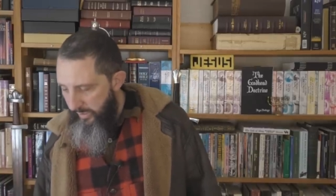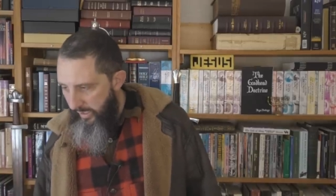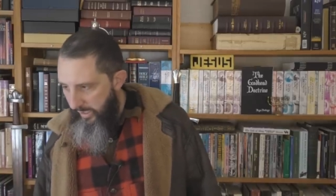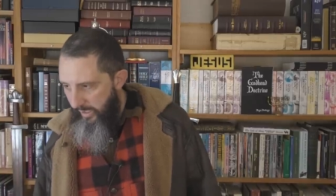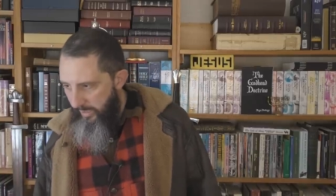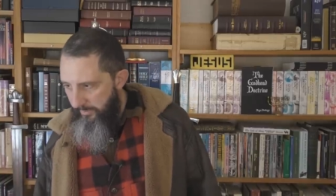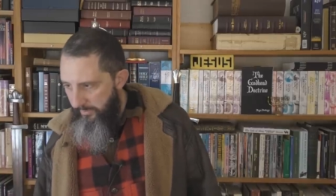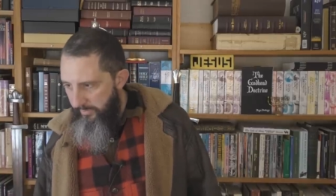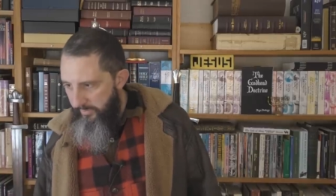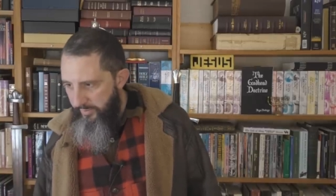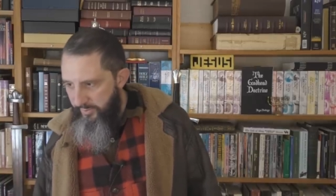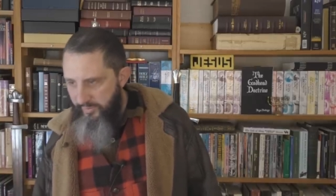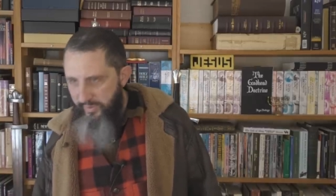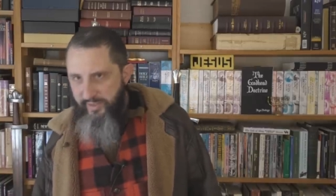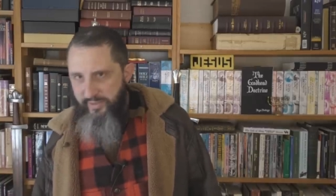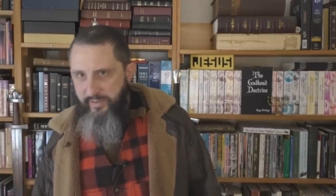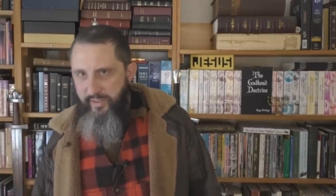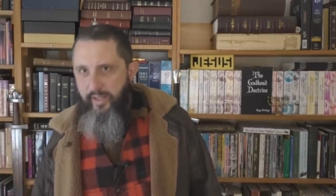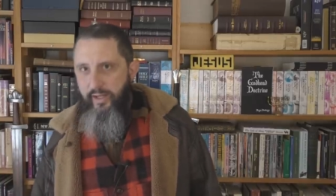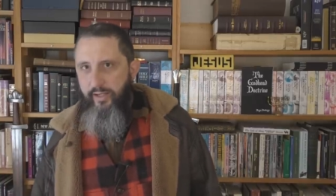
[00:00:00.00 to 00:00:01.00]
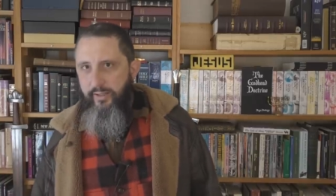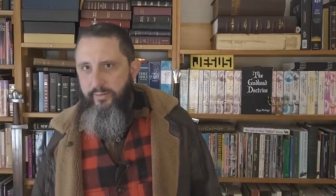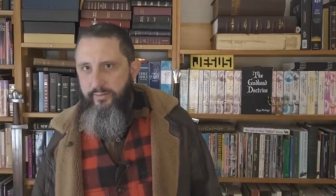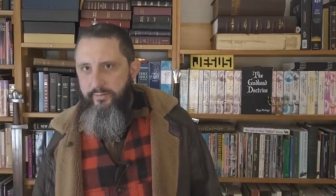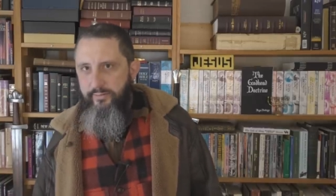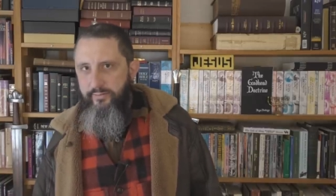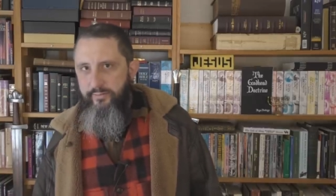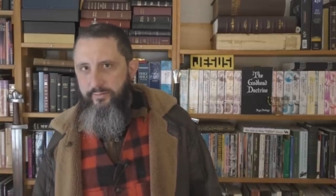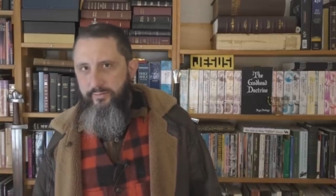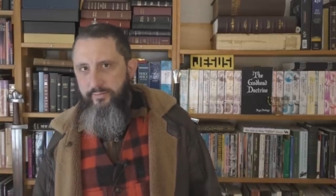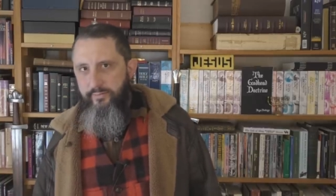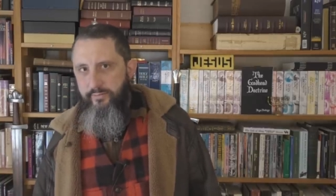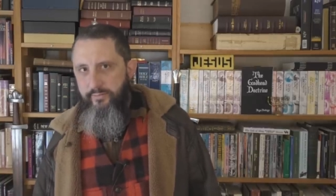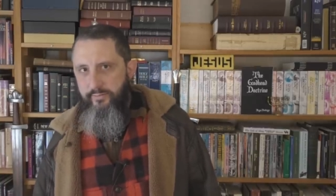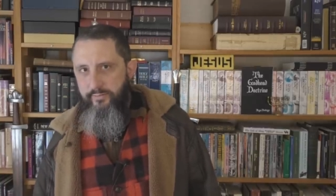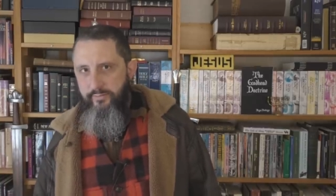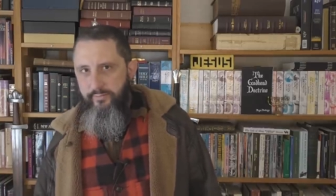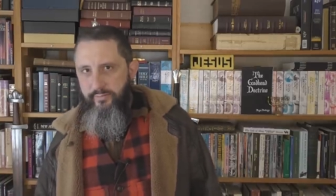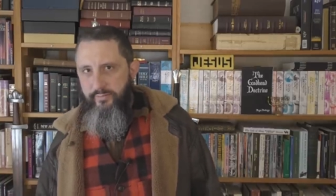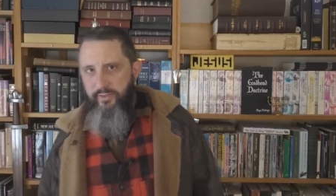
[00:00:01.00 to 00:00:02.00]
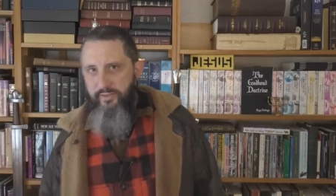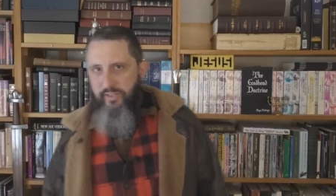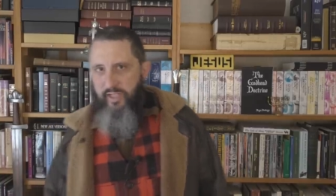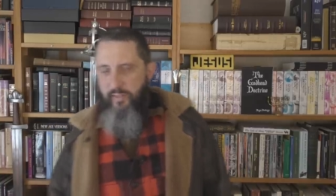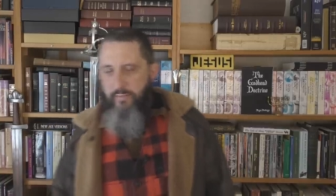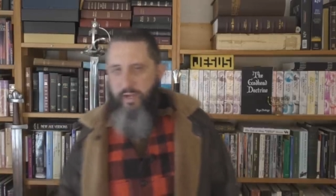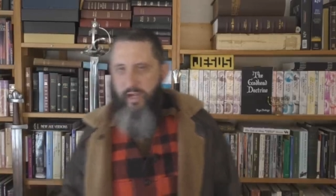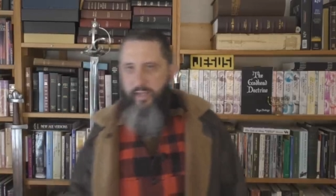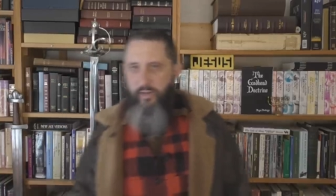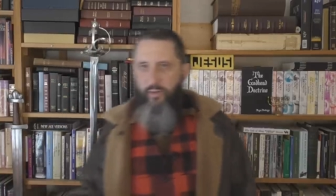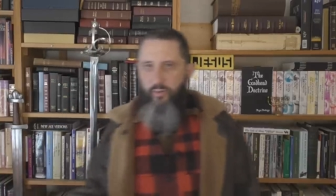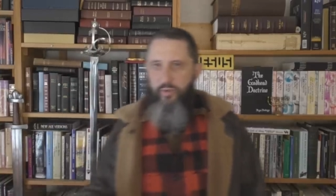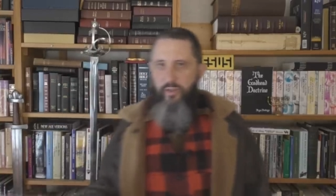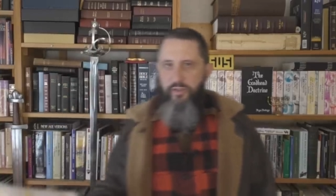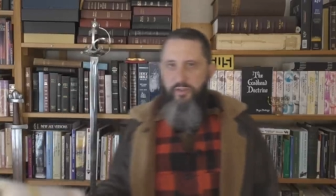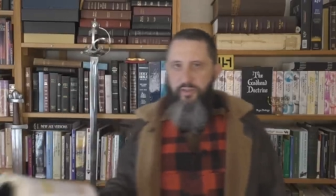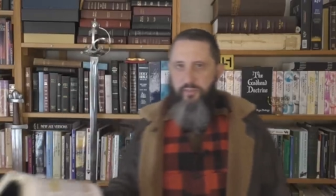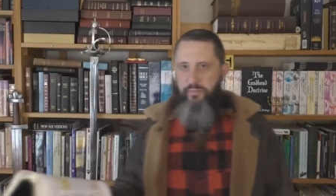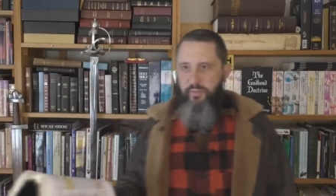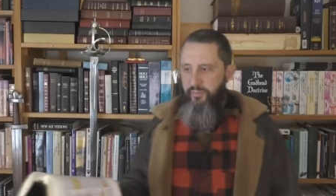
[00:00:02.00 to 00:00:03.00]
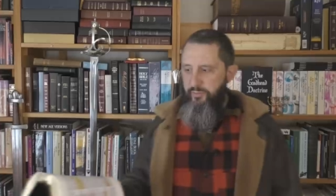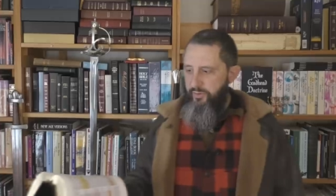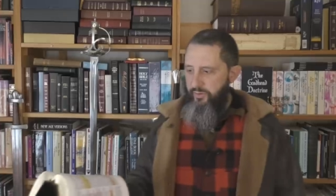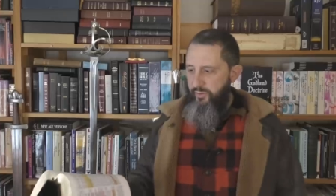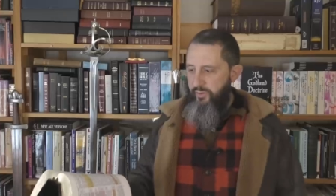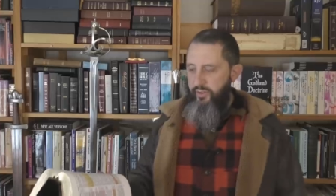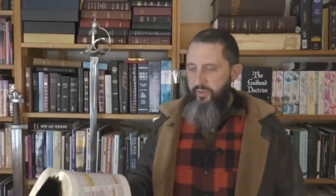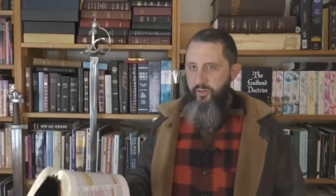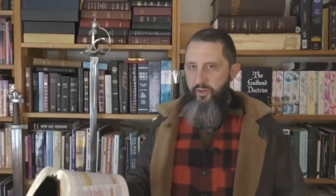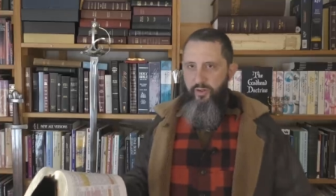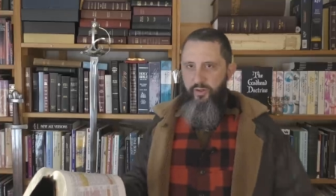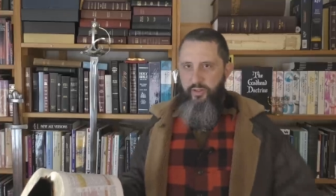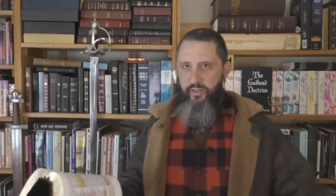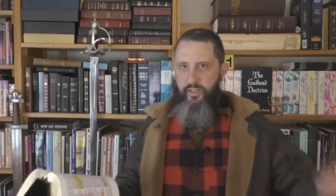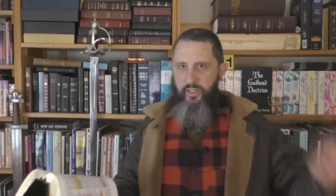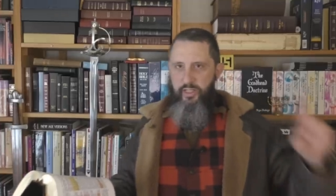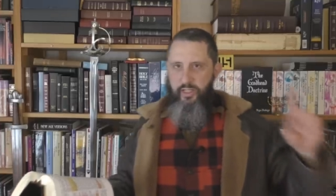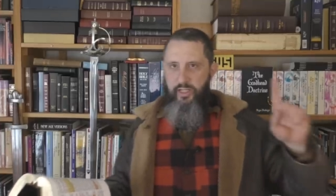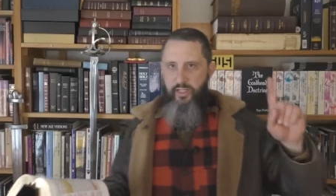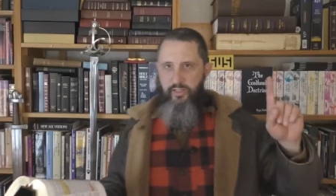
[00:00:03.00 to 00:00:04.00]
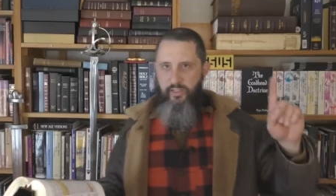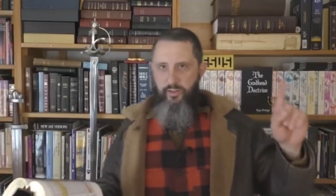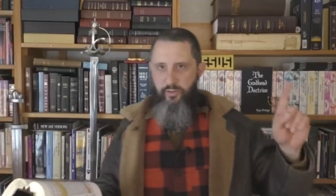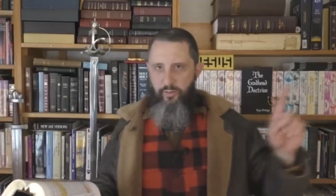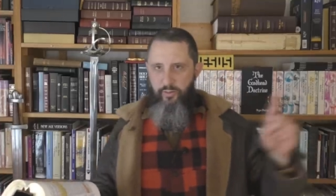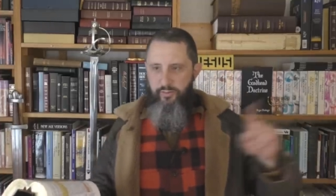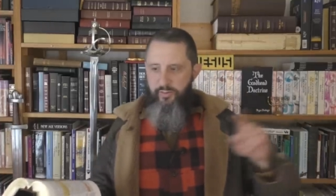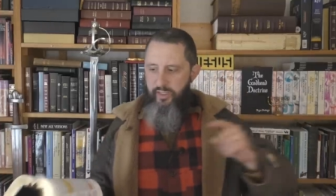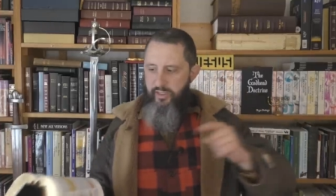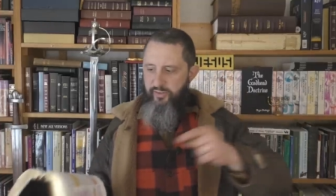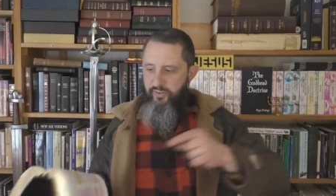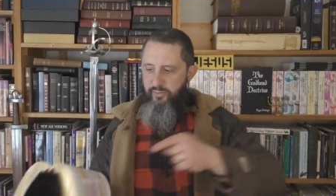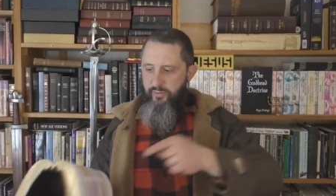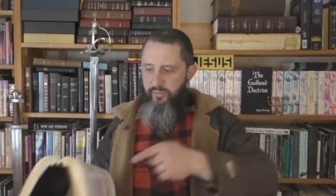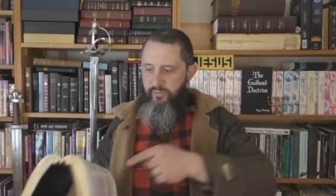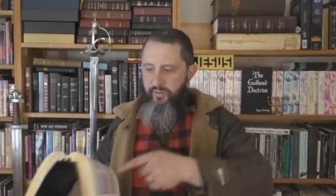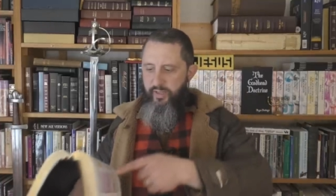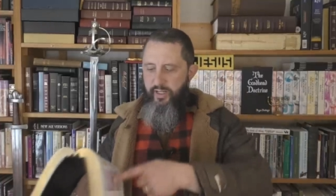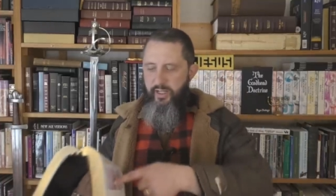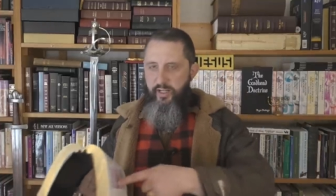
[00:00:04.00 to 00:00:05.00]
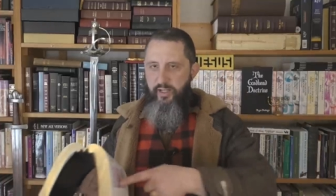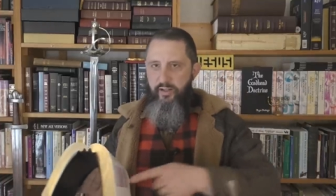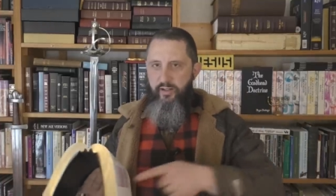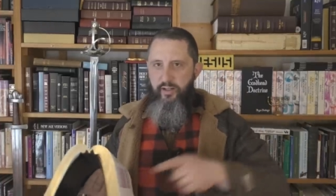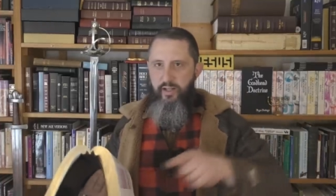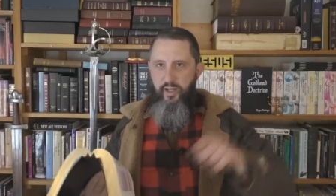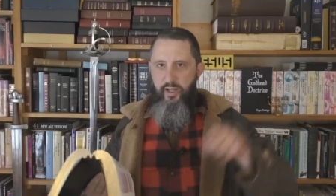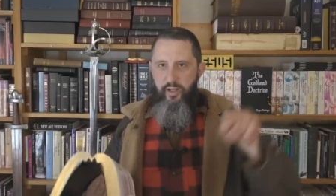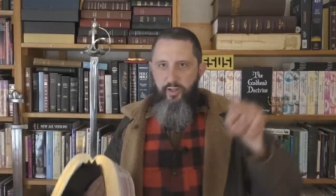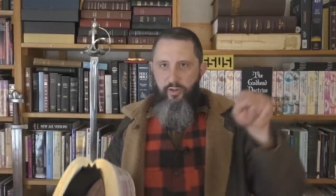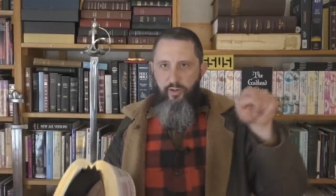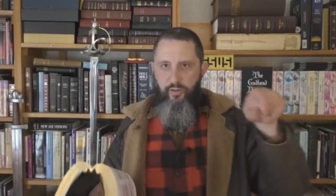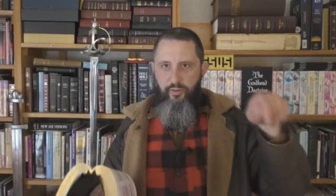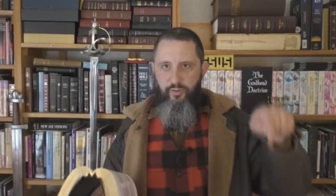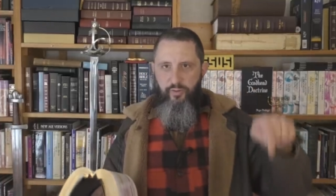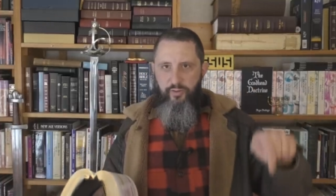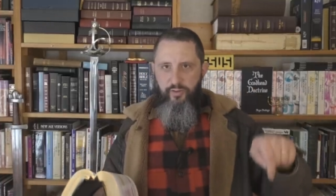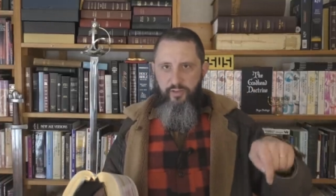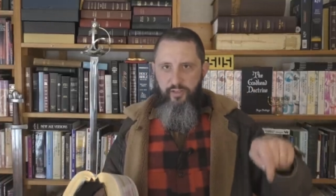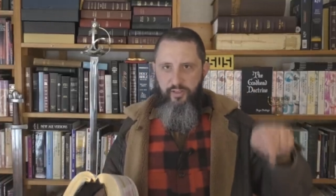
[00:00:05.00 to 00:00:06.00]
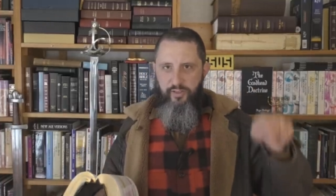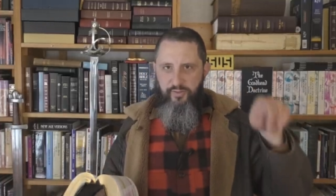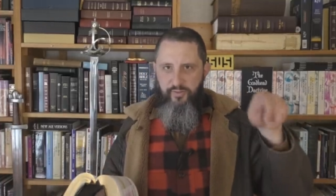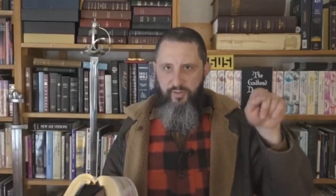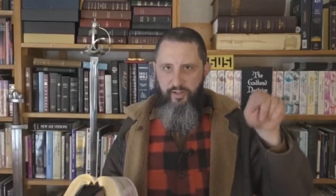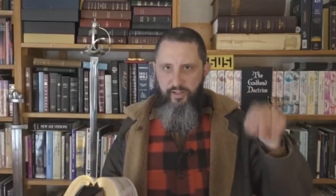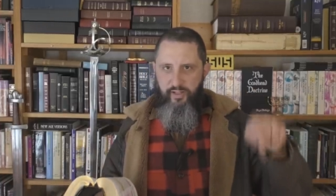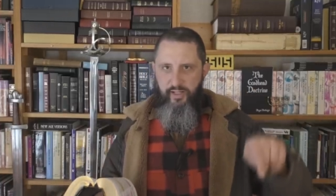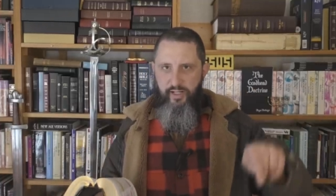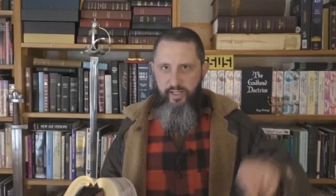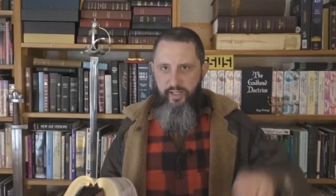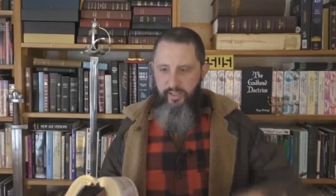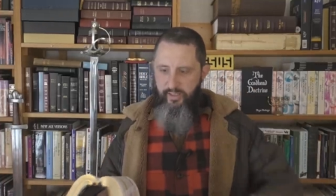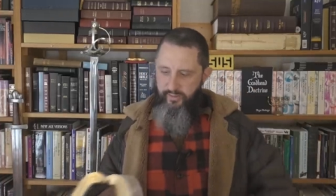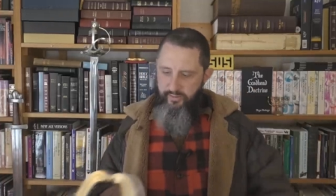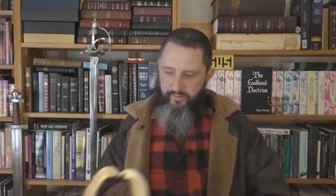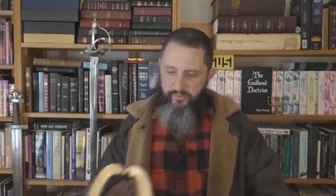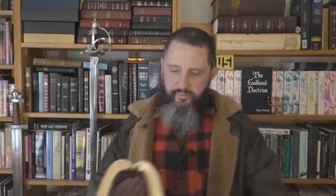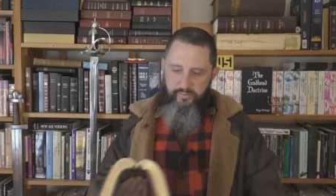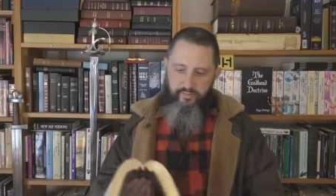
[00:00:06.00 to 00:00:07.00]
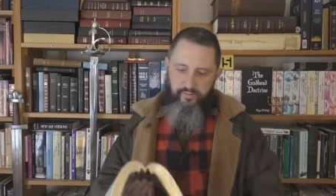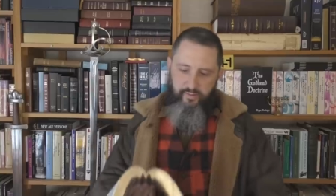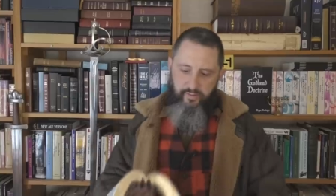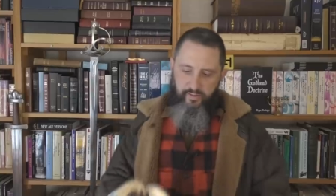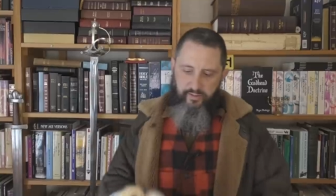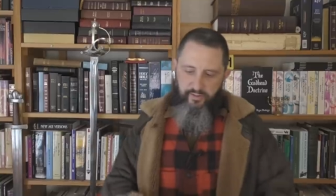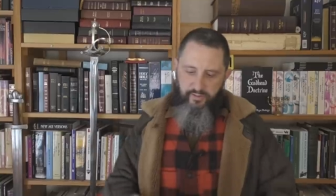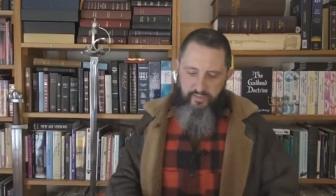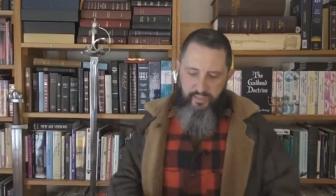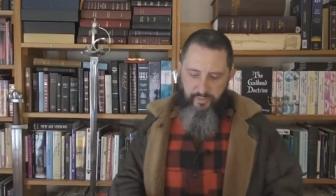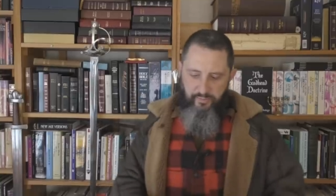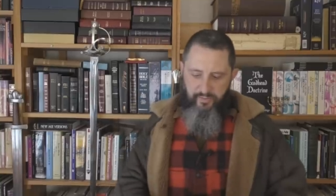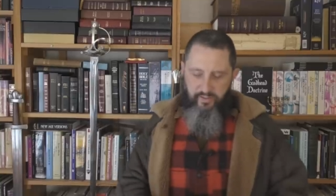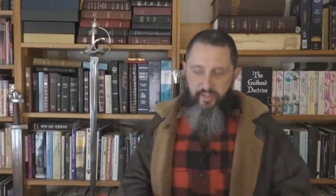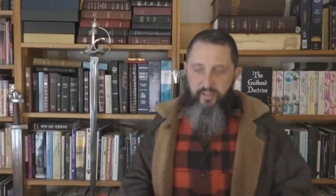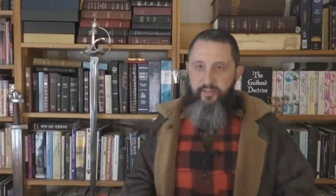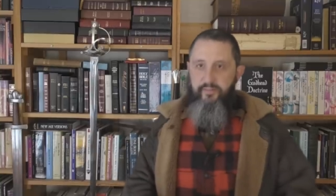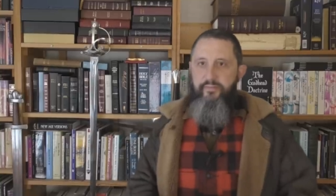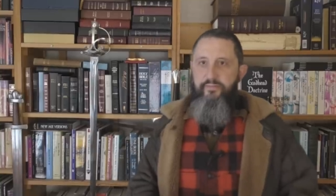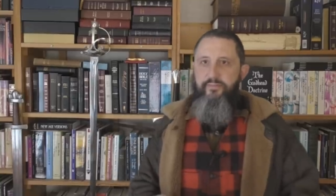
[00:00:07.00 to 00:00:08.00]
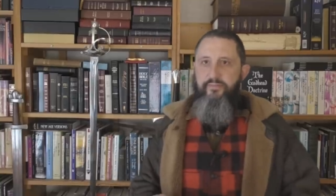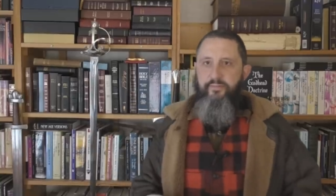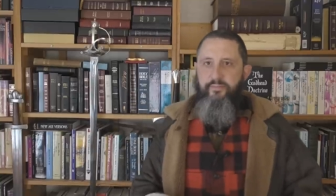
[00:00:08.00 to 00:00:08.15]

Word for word: Um, it's right there. The same idol worship that was going on in the Old Testament right here goes on to this very day. Same thing.